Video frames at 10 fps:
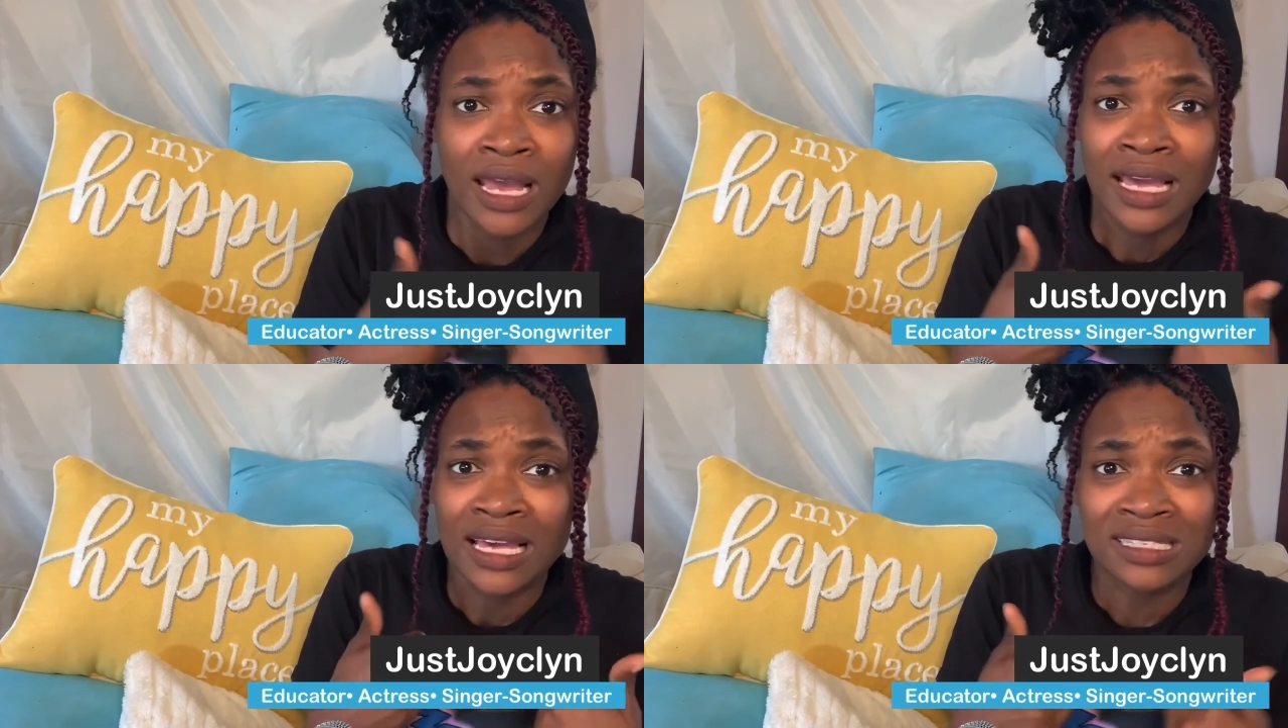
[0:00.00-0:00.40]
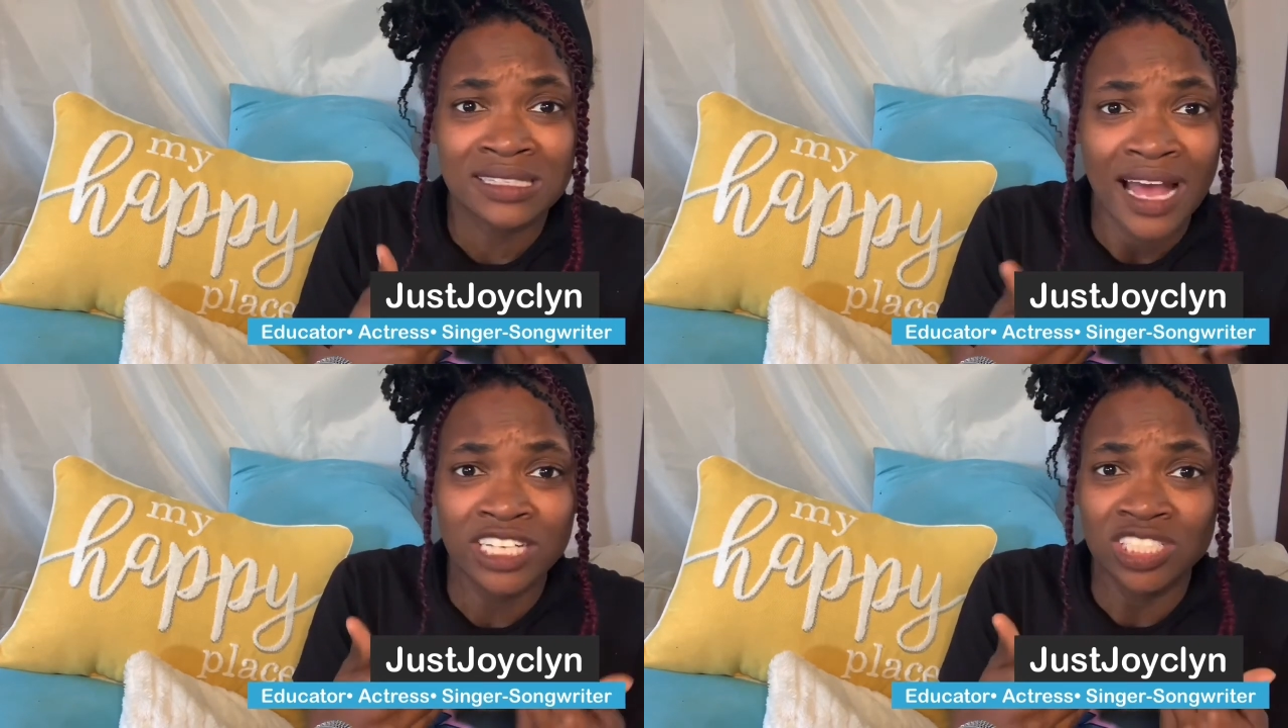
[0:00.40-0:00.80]
It's
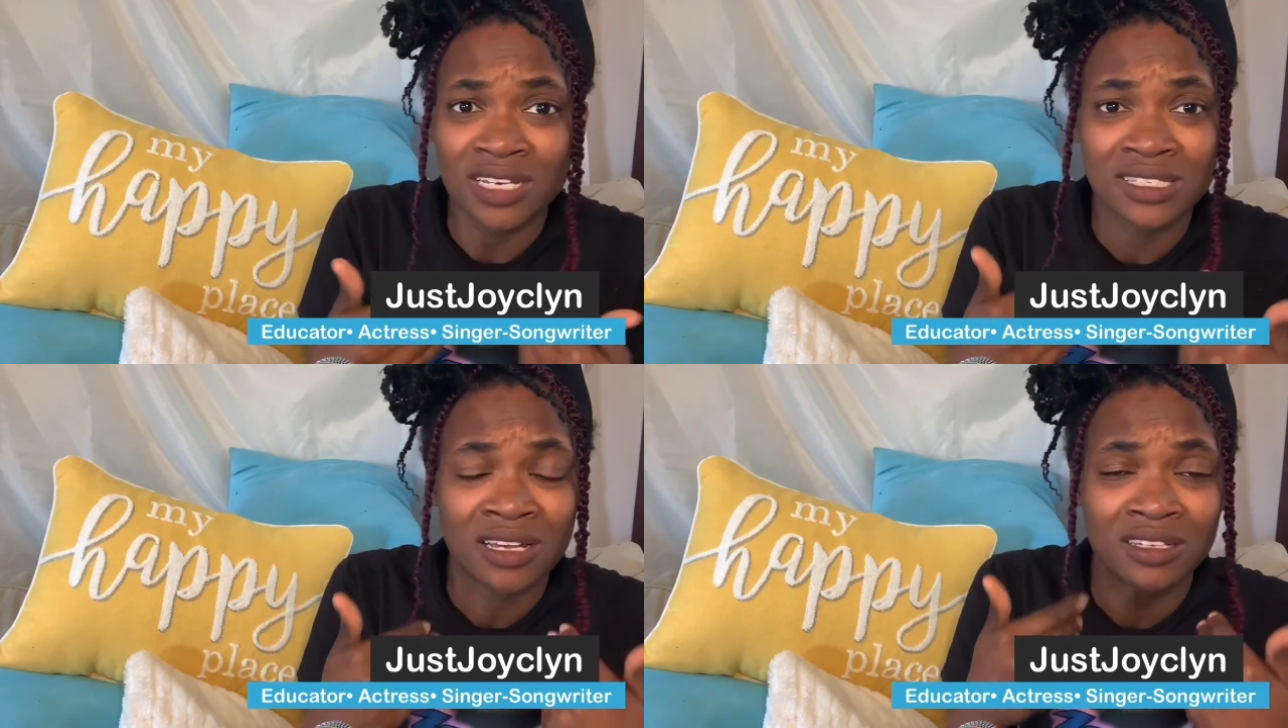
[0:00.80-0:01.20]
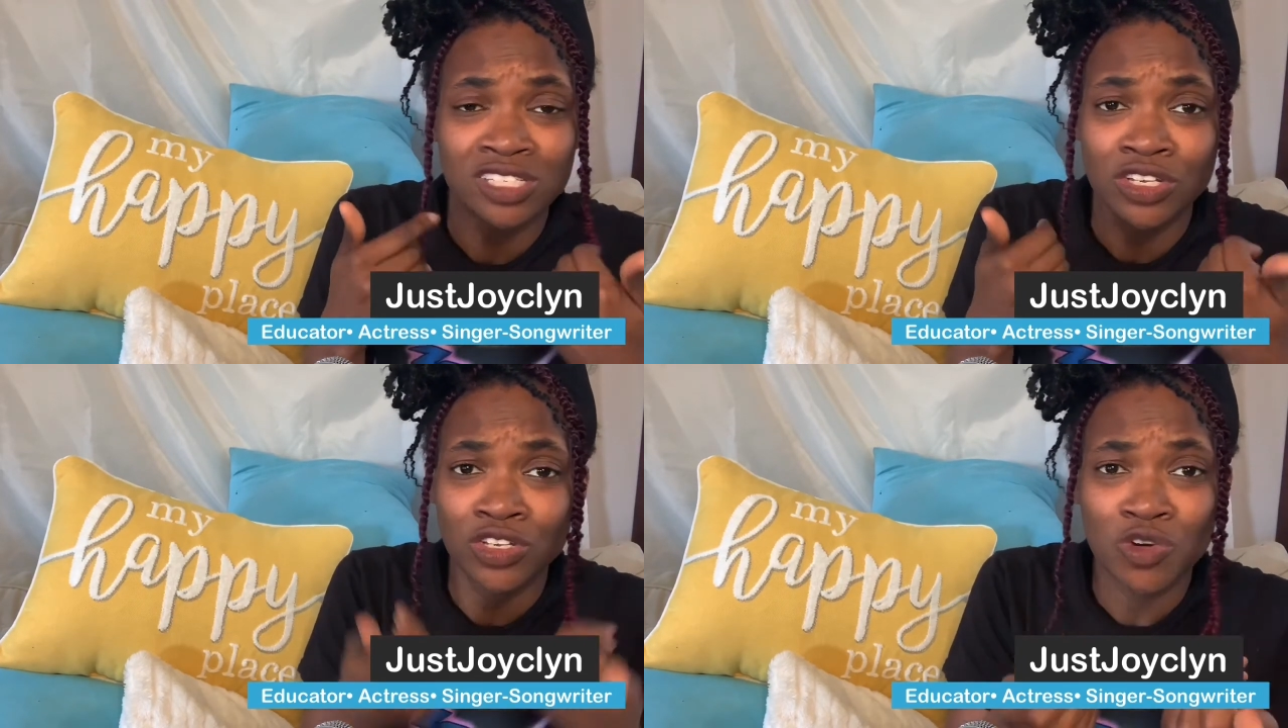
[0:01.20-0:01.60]
not just to
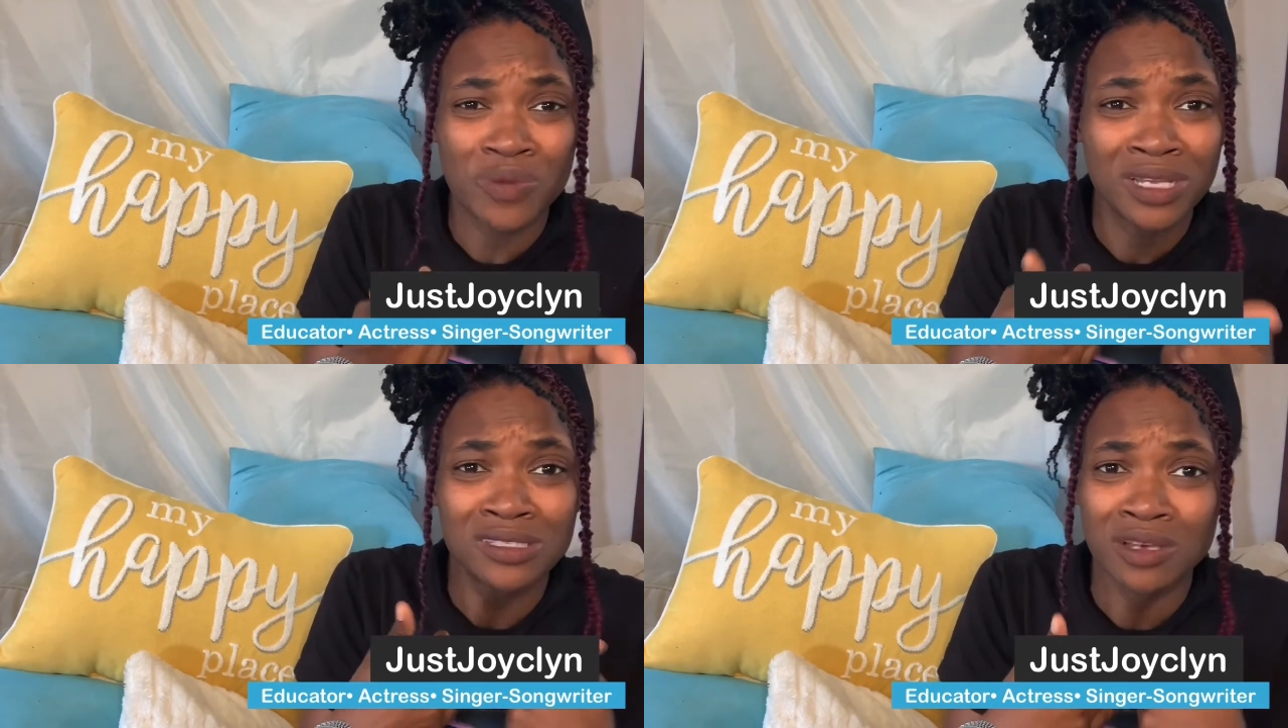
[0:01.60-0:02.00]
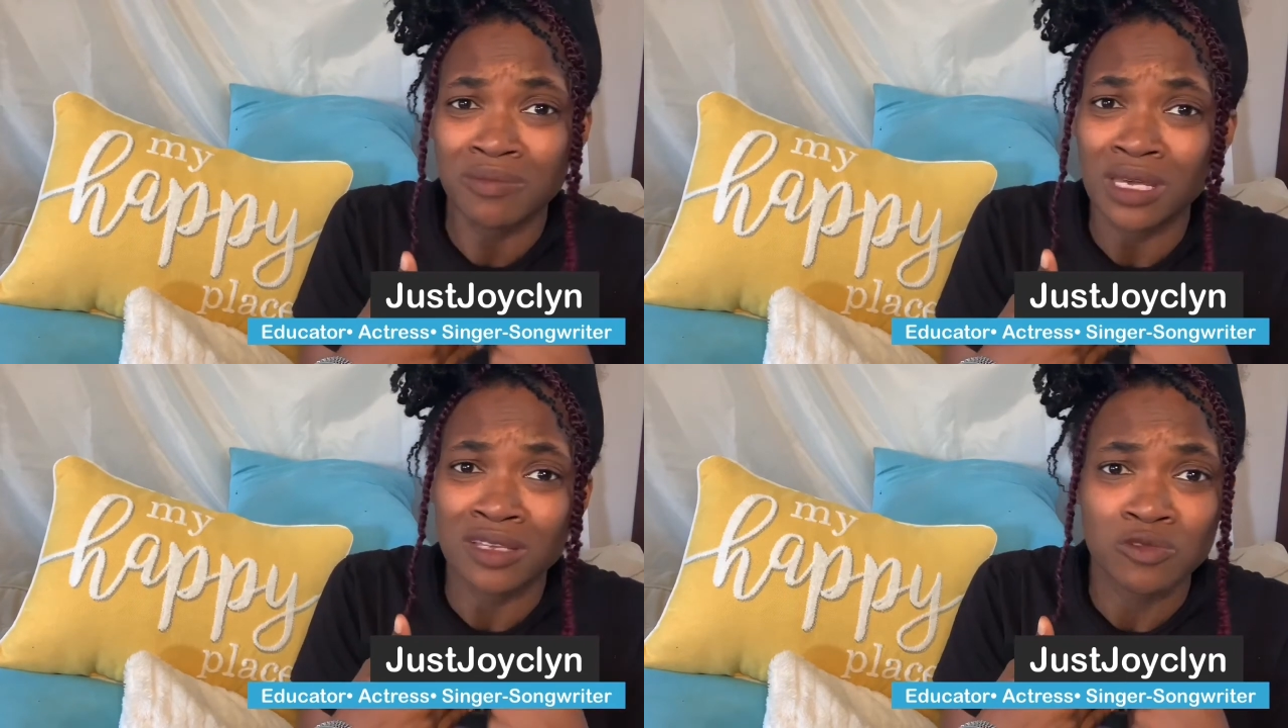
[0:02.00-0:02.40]
you, but it's to
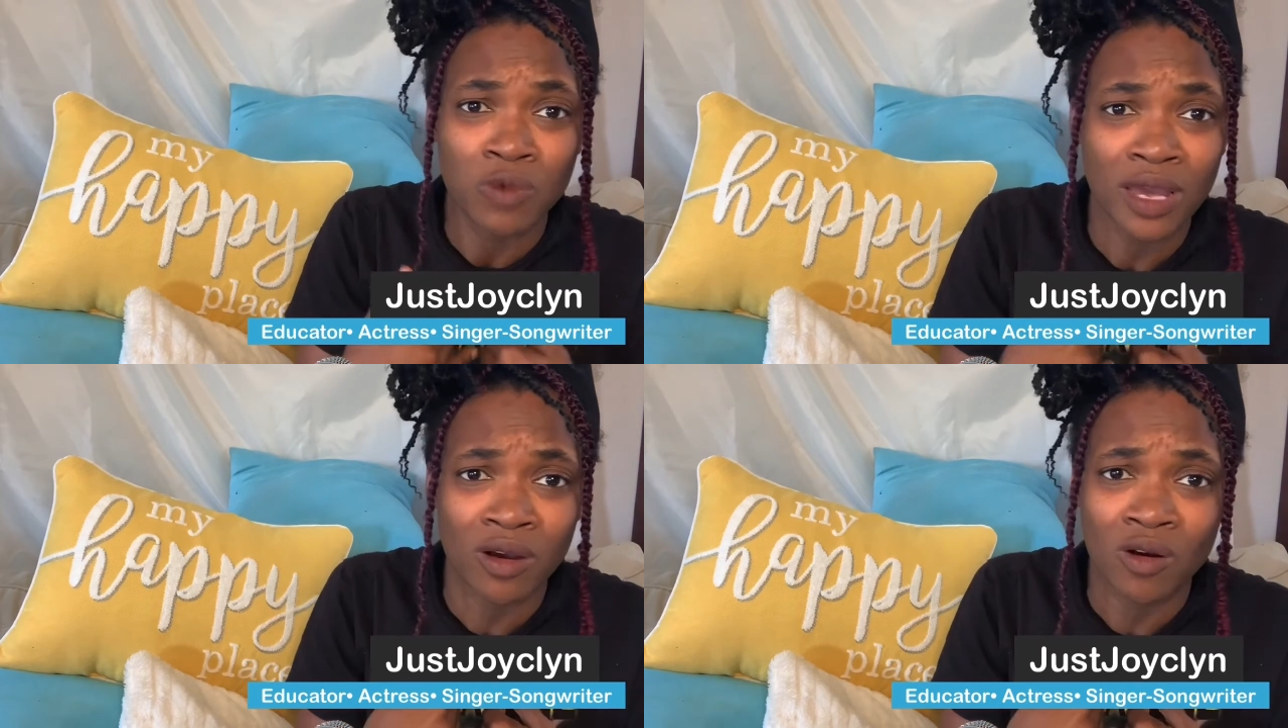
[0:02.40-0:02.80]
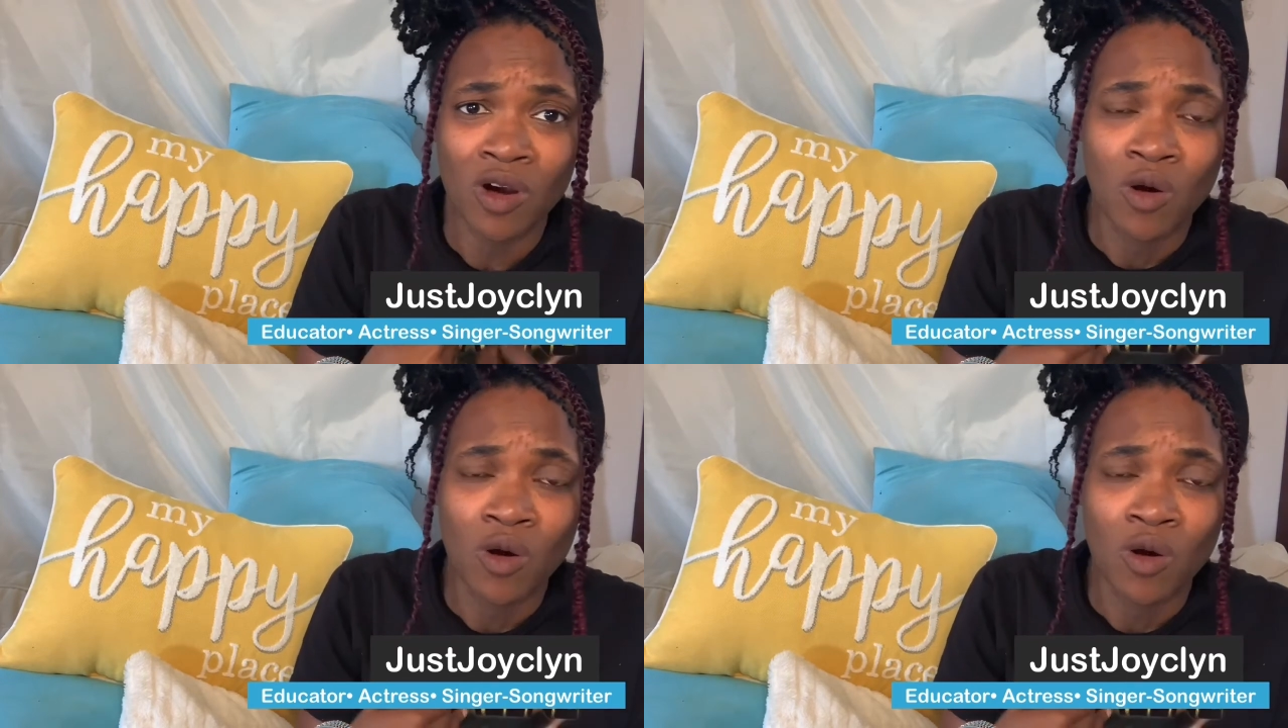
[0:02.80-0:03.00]
me as well.